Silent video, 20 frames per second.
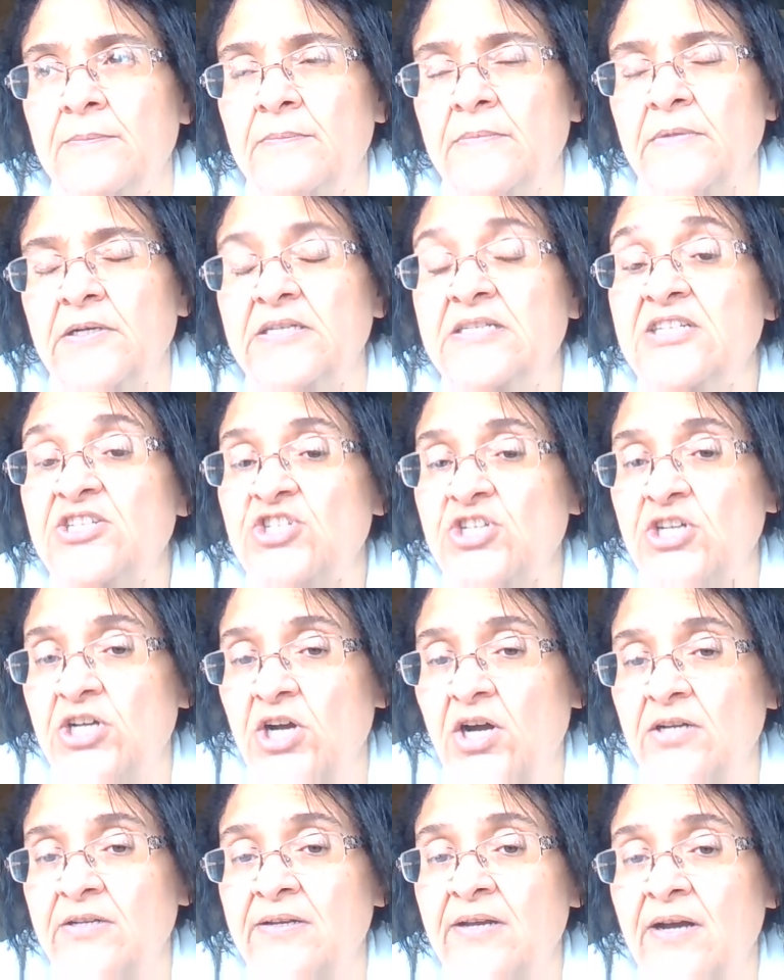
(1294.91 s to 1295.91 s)
condition
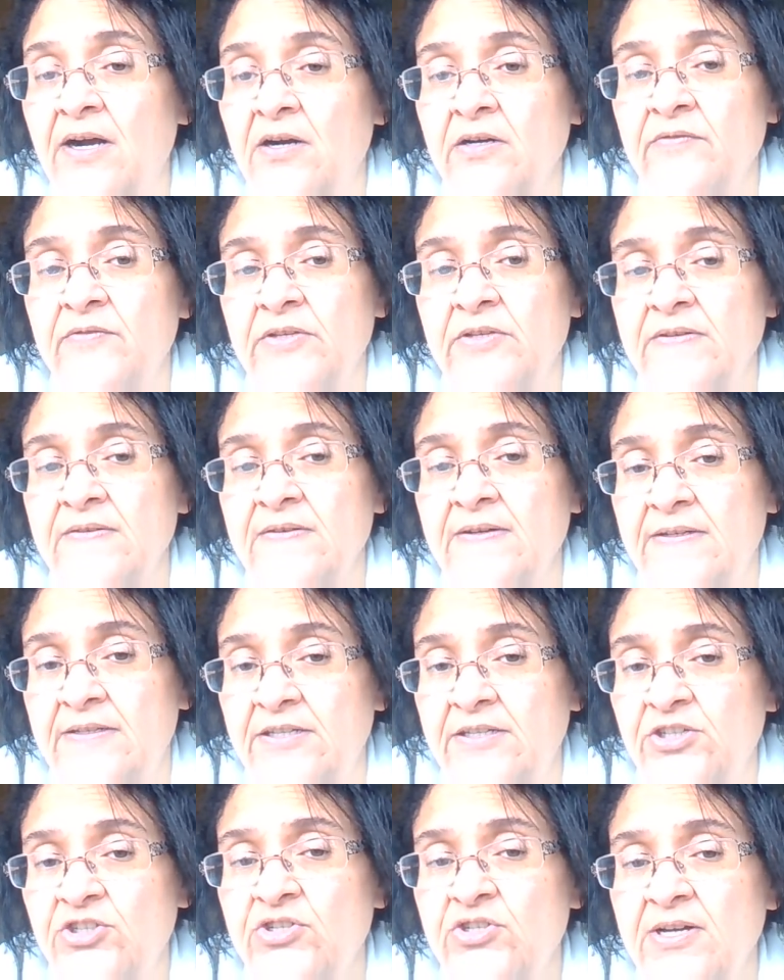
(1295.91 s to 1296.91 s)
called tardive
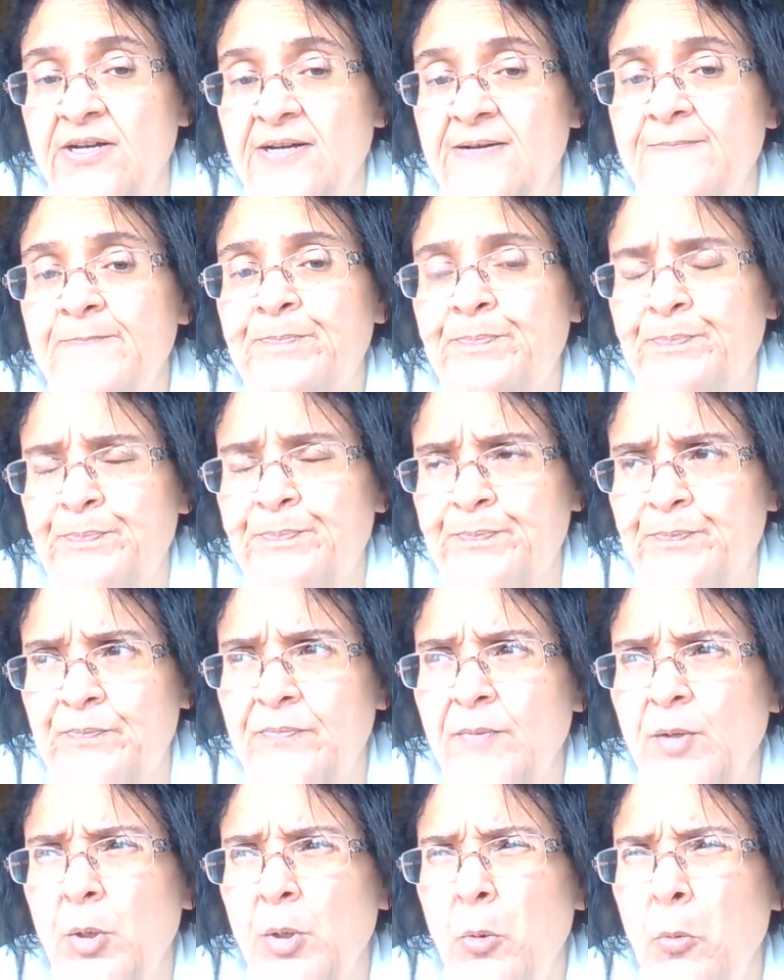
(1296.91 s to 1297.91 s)
dyskinesia,
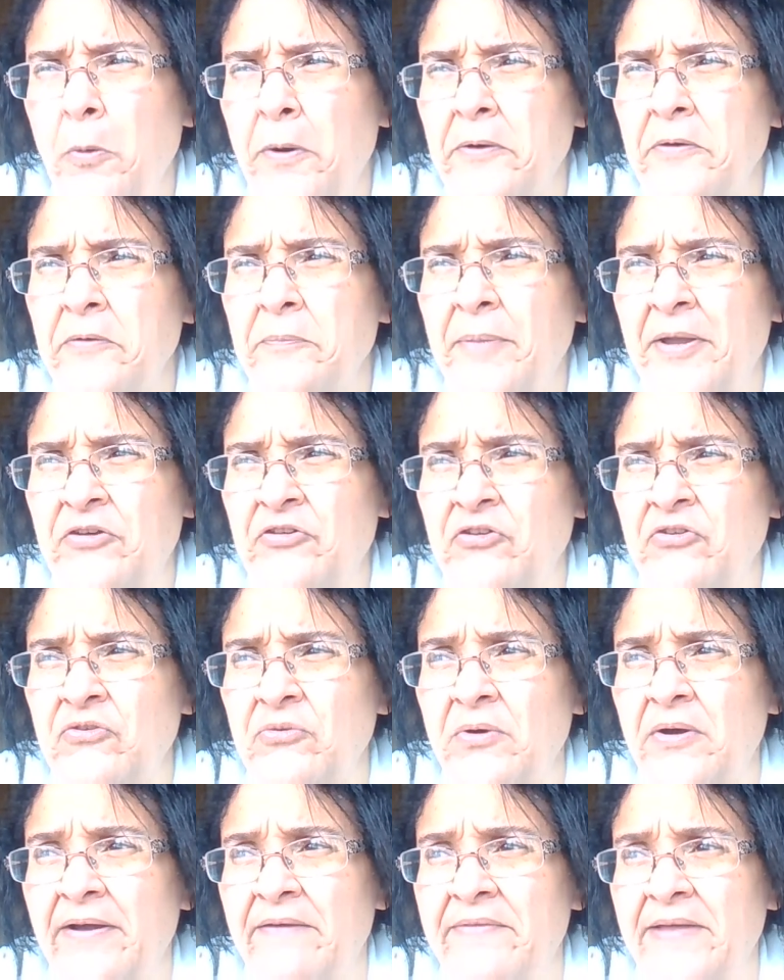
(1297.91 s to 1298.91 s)
where patients will
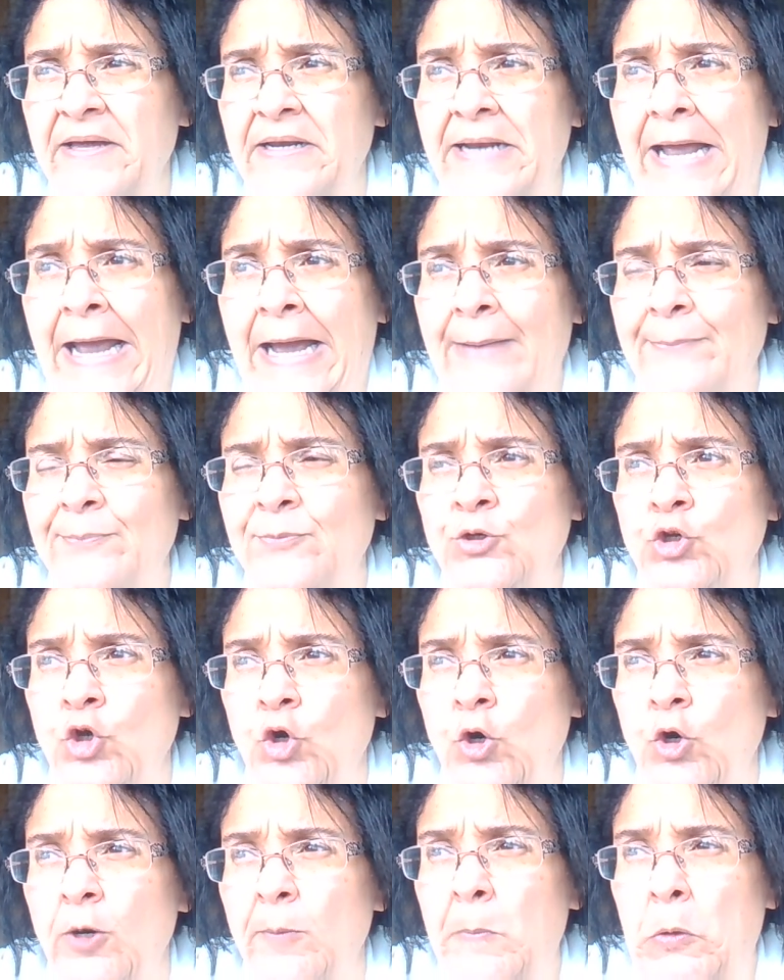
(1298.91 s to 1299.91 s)
have that
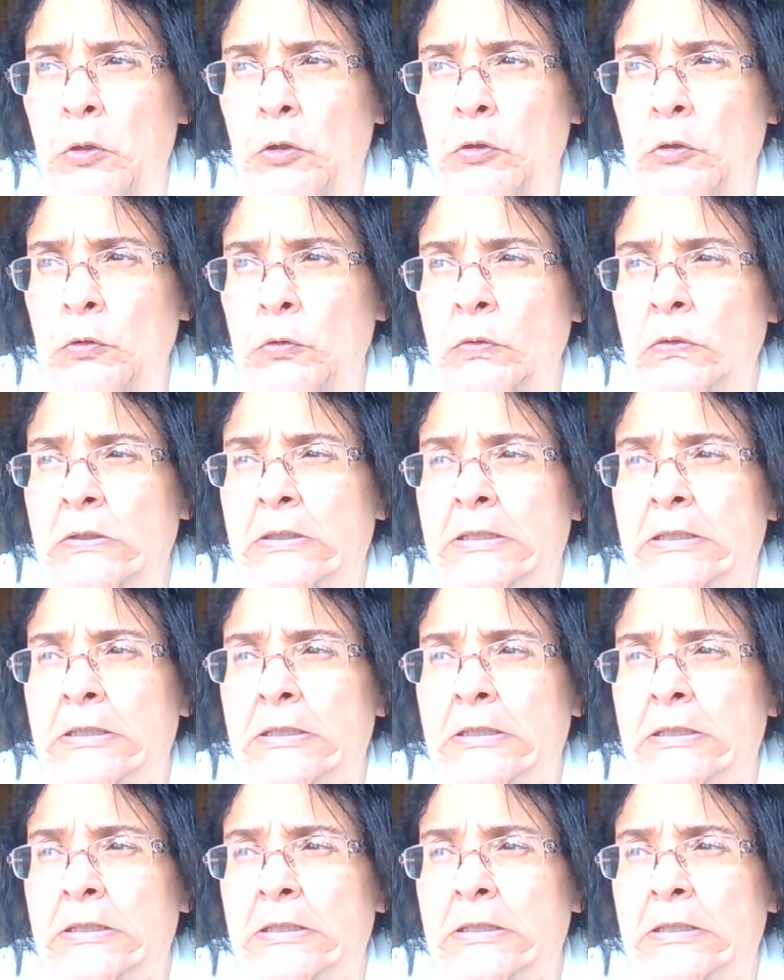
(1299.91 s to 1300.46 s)
abnormal